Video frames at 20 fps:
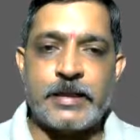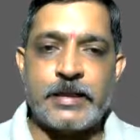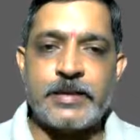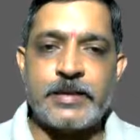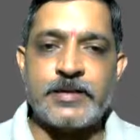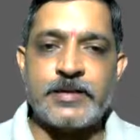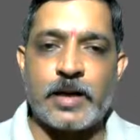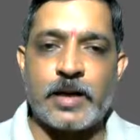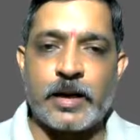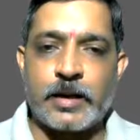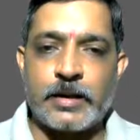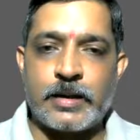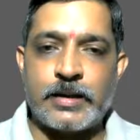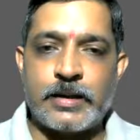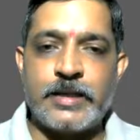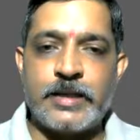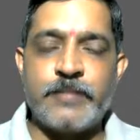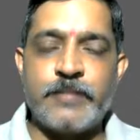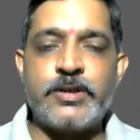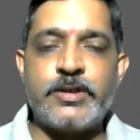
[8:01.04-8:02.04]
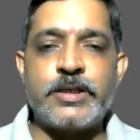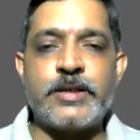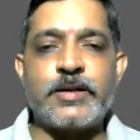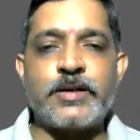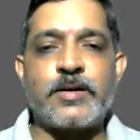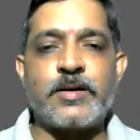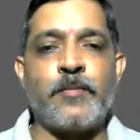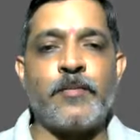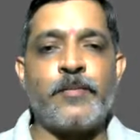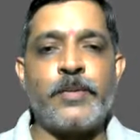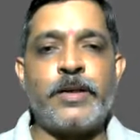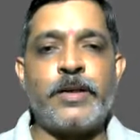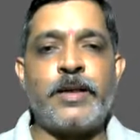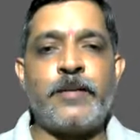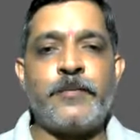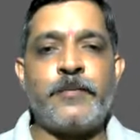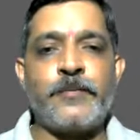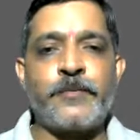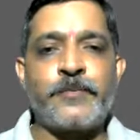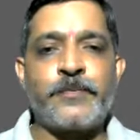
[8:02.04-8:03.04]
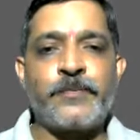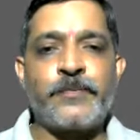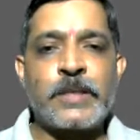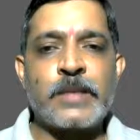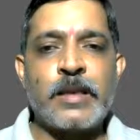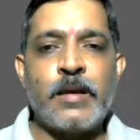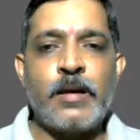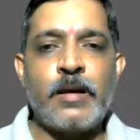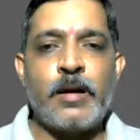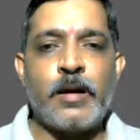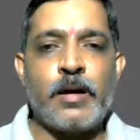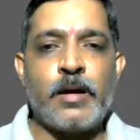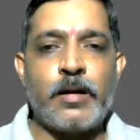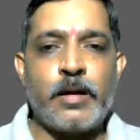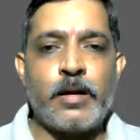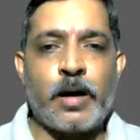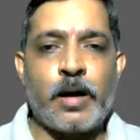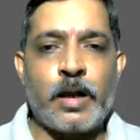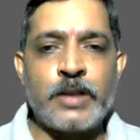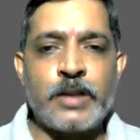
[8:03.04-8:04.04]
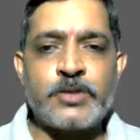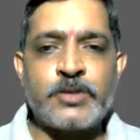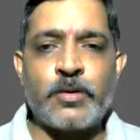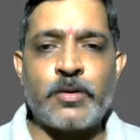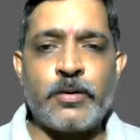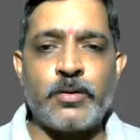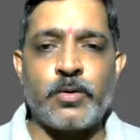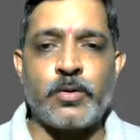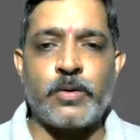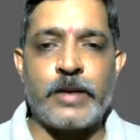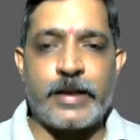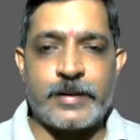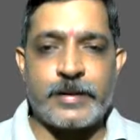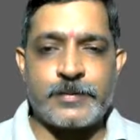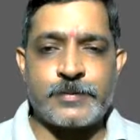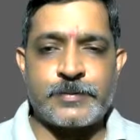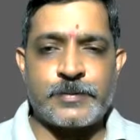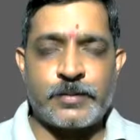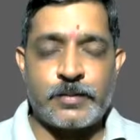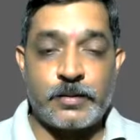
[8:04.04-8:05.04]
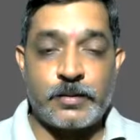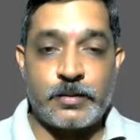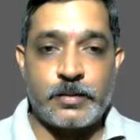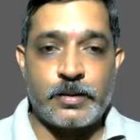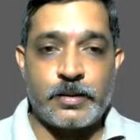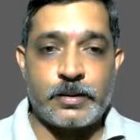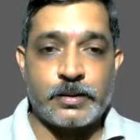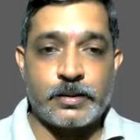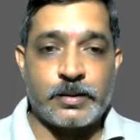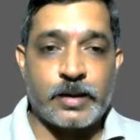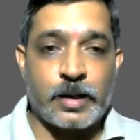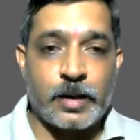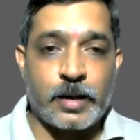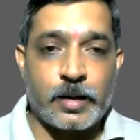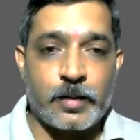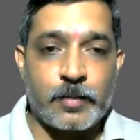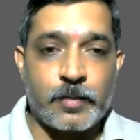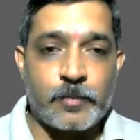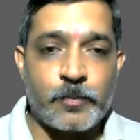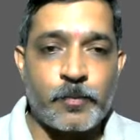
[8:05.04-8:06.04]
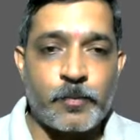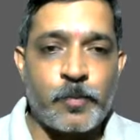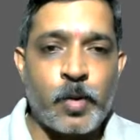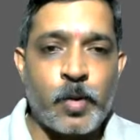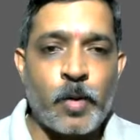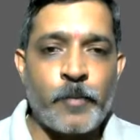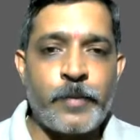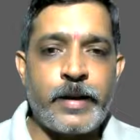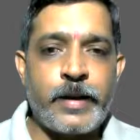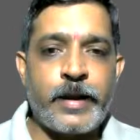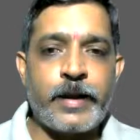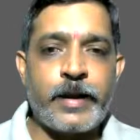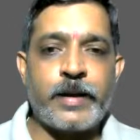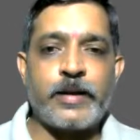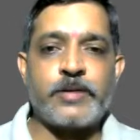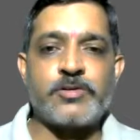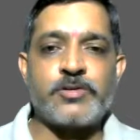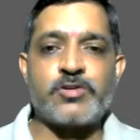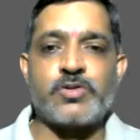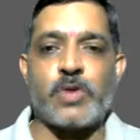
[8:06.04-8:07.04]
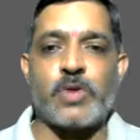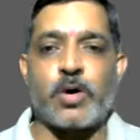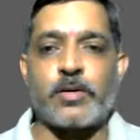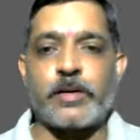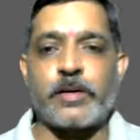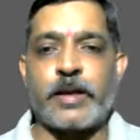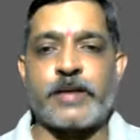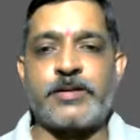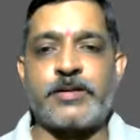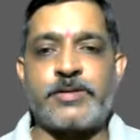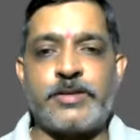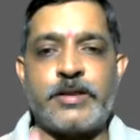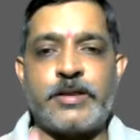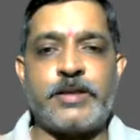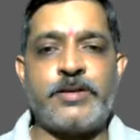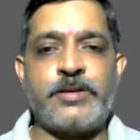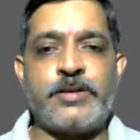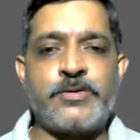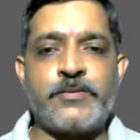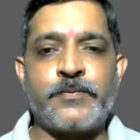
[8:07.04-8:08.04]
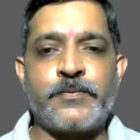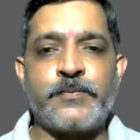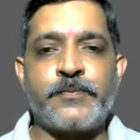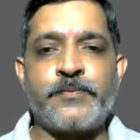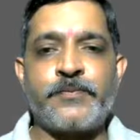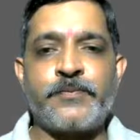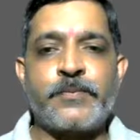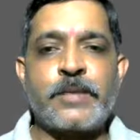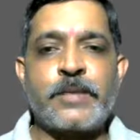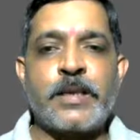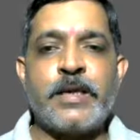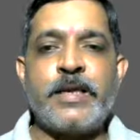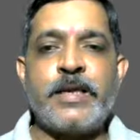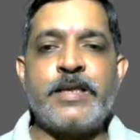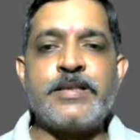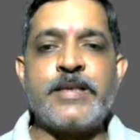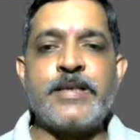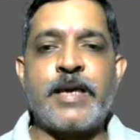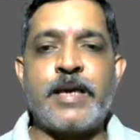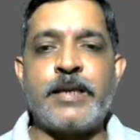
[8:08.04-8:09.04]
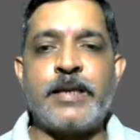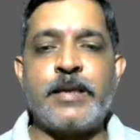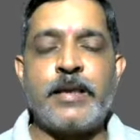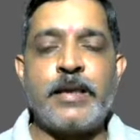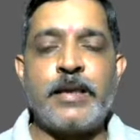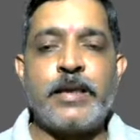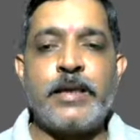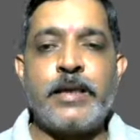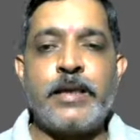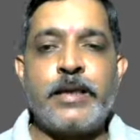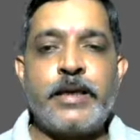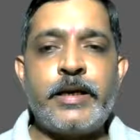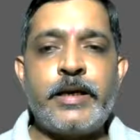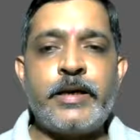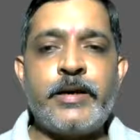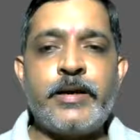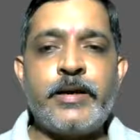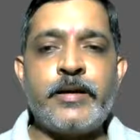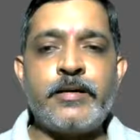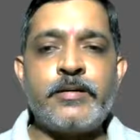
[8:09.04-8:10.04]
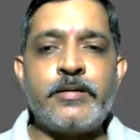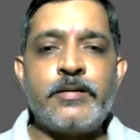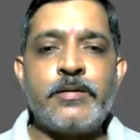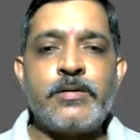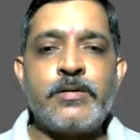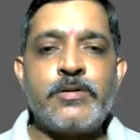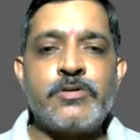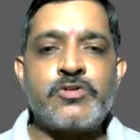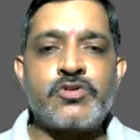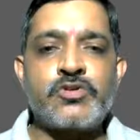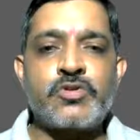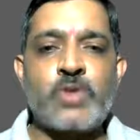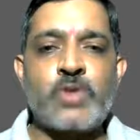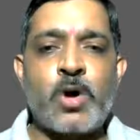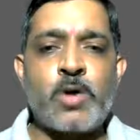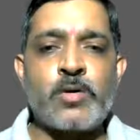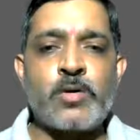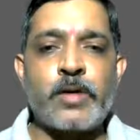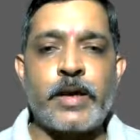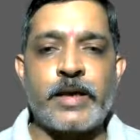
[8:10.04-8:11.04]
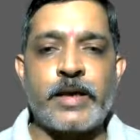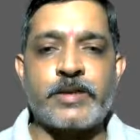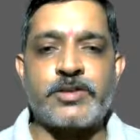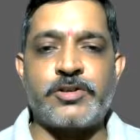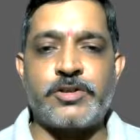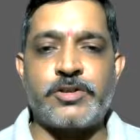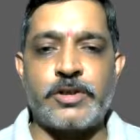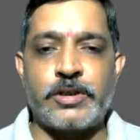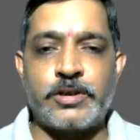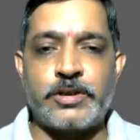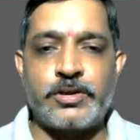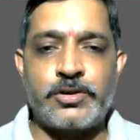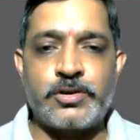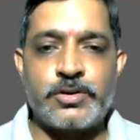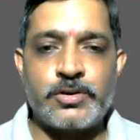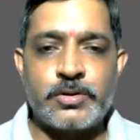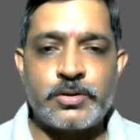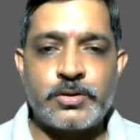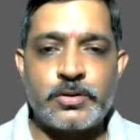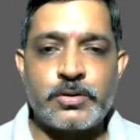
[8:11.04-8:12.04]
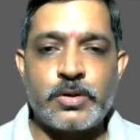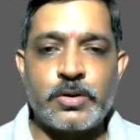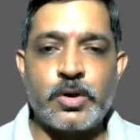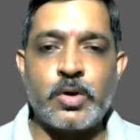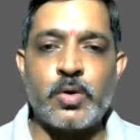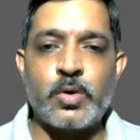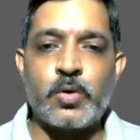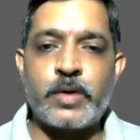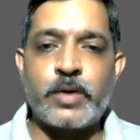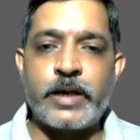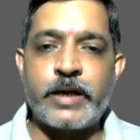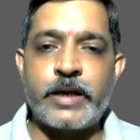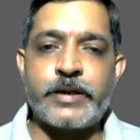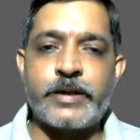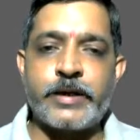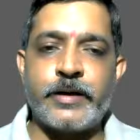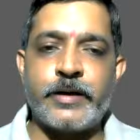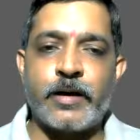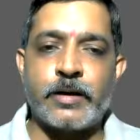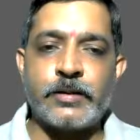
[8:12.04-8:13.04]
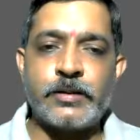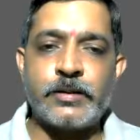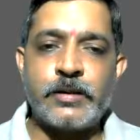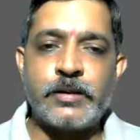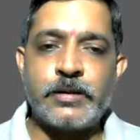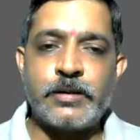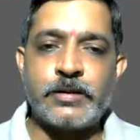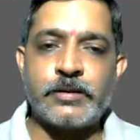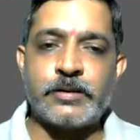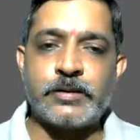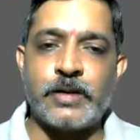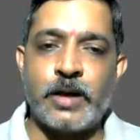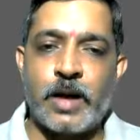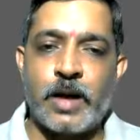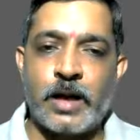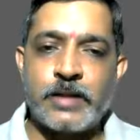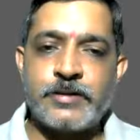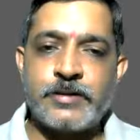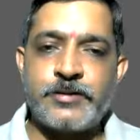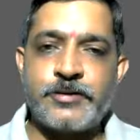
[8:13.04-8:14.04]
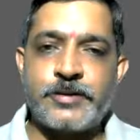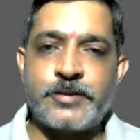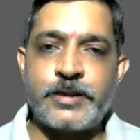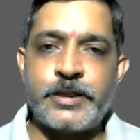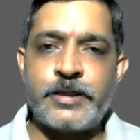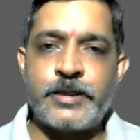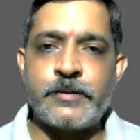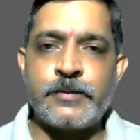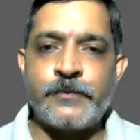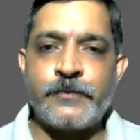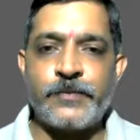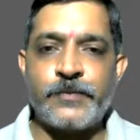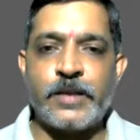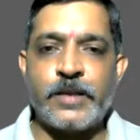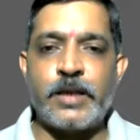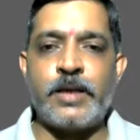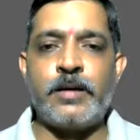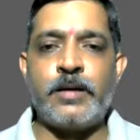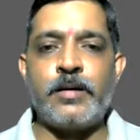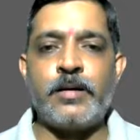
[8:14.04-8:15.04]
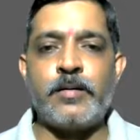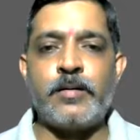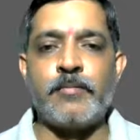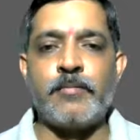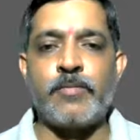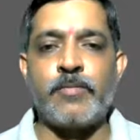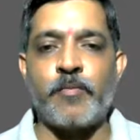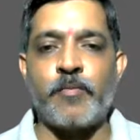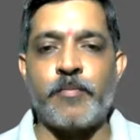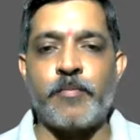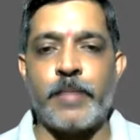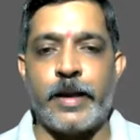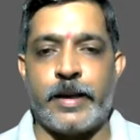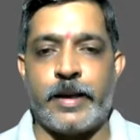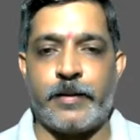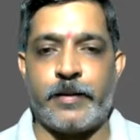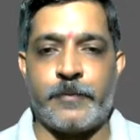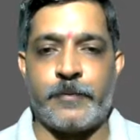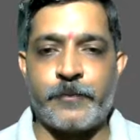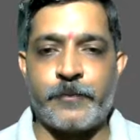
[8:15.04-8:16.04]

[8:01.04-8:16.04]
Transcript: is a limited company, also known as the Bombay Stock Exchange, is an Indian stock exchange located on Dalal Street in Mumbai,